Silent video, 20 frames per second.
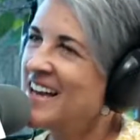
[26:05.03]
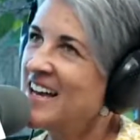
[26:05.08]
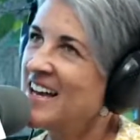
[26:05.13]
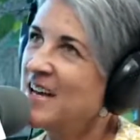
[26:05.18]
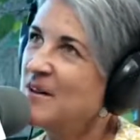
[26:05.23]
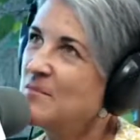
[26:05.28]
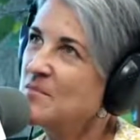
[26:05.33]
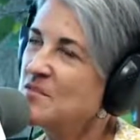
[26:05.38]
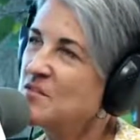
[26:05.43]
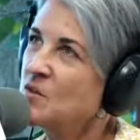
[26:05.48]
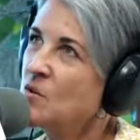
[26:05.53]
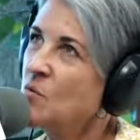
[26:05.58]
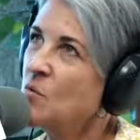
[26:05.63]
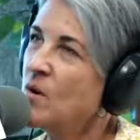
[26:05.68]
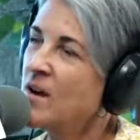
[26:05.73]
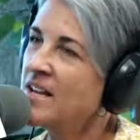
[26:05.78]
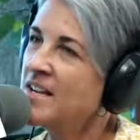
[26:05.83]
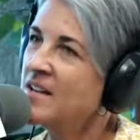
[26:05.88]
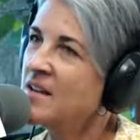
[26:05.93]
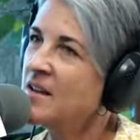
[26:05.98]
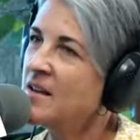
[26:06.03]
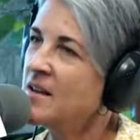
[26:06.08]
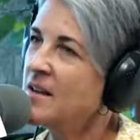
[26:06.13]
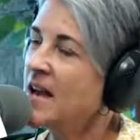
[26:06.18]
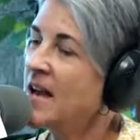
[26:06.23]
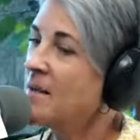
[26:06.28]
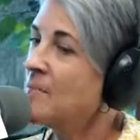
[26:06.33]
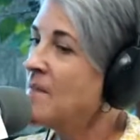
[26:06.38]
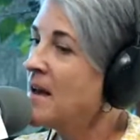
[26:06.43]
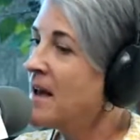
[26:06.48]
So what
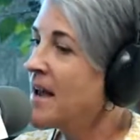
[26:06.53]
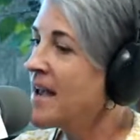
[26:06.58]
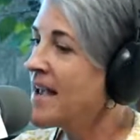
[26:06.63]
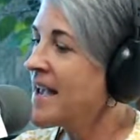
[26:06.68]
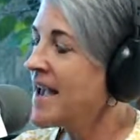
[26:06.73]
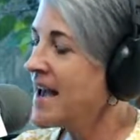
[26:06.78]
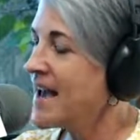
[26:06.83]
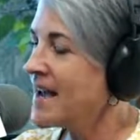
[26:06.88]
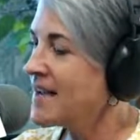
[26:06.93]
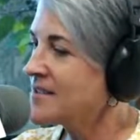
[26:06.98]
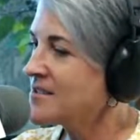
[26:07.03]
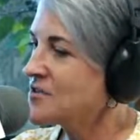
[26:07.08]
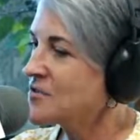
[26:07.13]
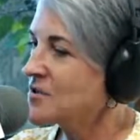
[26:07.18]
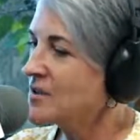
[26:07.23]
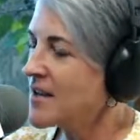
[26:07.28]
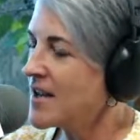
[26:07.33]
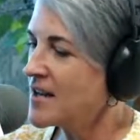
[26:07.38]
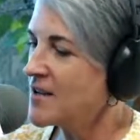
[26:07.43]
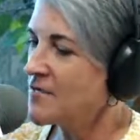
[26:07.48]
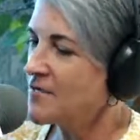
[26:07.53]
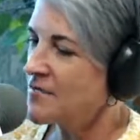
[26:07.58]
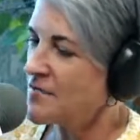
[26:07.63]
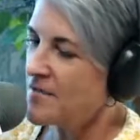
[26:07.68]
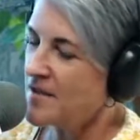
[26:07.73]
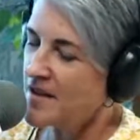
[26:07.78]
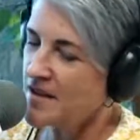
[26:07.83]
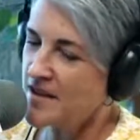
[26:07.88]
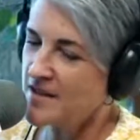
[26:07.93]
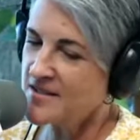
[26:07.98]
I asked, or kind of
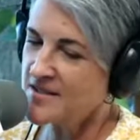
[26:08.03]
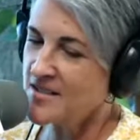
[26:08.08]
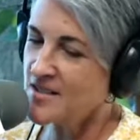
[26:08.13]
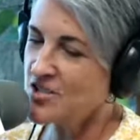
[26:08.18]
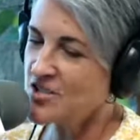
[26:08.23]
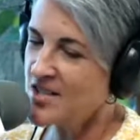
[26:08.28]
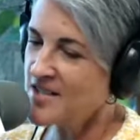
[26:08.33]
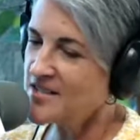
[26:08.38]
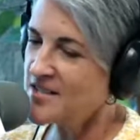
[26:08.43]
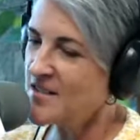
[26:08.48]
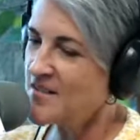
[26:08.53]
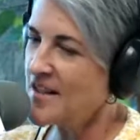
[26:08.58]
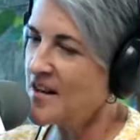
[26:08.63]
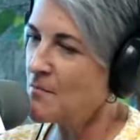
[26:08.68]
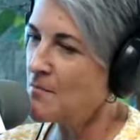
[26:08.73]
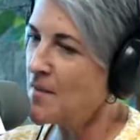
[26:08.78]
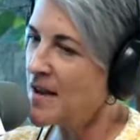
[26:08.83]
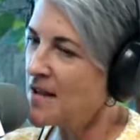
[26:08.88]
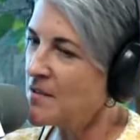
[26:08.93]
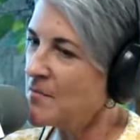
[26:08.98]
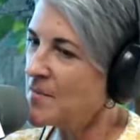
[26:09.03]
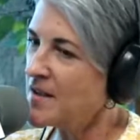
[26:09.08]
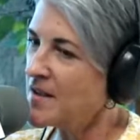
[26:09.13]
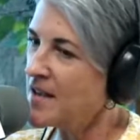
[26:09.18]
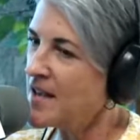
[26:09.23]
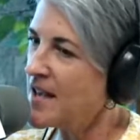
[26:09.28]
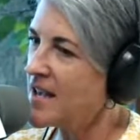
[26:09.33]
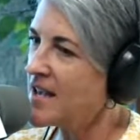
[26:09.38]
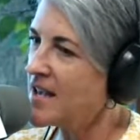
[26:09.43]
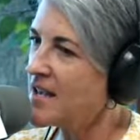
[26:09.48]
suggested, that it might be
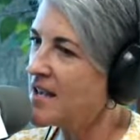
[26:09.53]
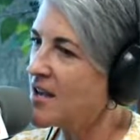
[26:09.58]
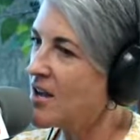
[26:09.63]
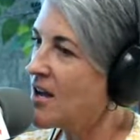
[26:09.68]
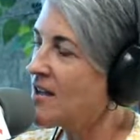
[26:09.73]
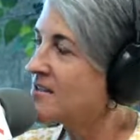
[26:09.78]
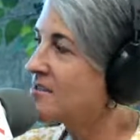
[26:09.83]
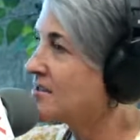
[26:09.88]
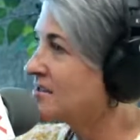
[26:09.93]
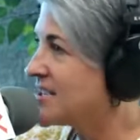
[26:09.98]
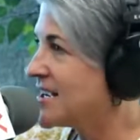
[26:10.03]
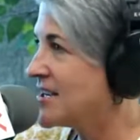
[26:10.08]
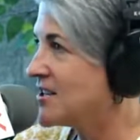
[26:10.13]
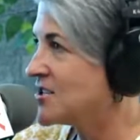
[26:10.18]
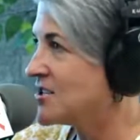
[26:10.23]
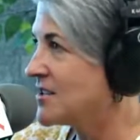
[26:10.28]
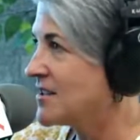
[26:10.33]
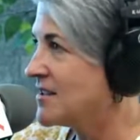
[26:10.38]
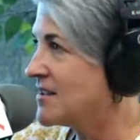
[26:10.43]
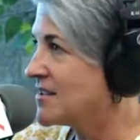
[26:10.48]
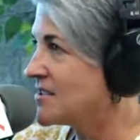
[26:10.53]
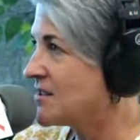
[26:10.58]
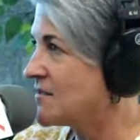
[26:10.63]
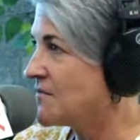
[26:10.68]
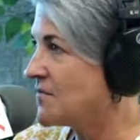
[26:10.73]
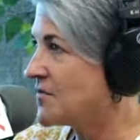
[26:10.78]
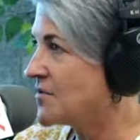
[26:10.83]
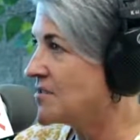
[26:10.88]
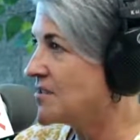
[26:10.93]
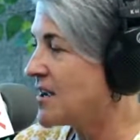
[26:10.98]
a consultation is the
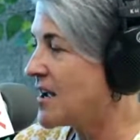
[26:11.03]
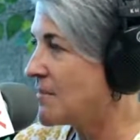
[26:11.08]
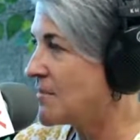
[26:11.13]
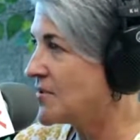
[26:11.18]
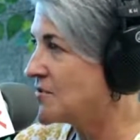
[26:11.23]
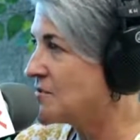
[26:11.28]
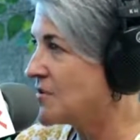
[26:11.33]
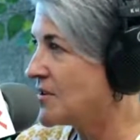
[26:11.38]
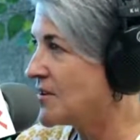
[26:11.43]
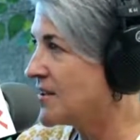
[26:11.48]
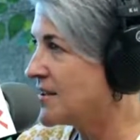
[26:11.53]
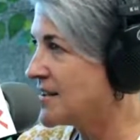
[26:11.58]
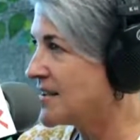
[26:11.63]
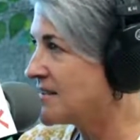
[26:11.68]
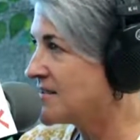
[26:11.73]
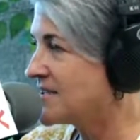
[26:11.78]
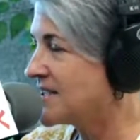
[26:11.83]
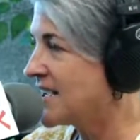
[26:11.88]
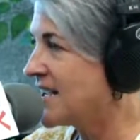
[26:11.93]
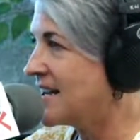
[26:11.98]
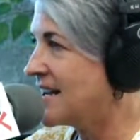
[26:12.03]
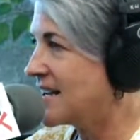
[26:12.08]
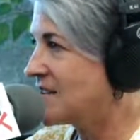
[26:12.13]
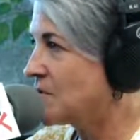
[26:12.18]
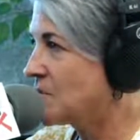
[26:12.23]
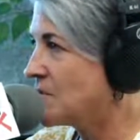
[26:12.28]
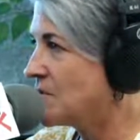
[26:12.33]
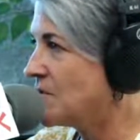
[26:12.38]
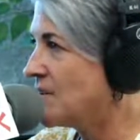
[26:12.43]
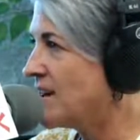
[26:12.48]
first opportunity to connect
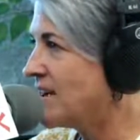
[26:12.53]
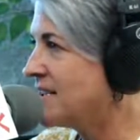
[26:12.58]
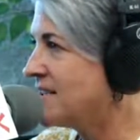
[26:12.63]
with you guys.